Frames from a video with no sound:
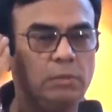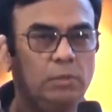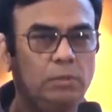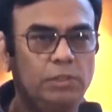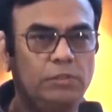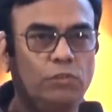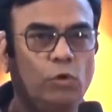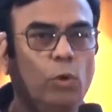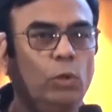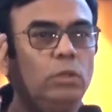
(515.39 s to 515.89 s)

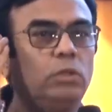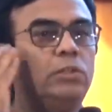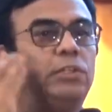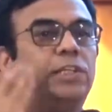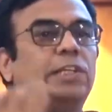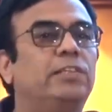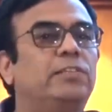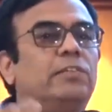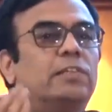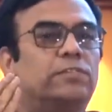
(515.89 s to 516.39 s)
This whole
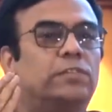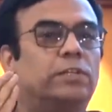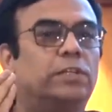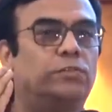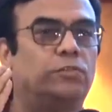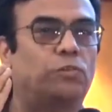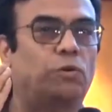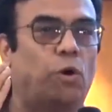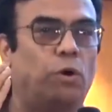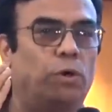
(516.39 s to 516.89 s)
thesis
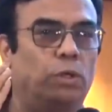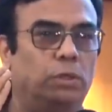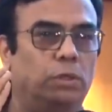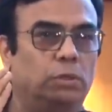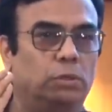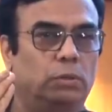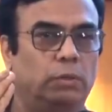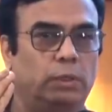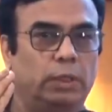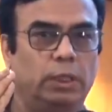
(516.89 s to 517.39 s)
is wrong,
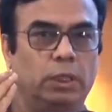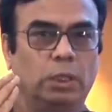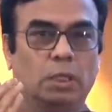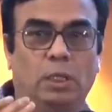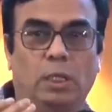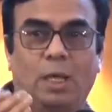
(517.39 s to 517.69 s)
okay?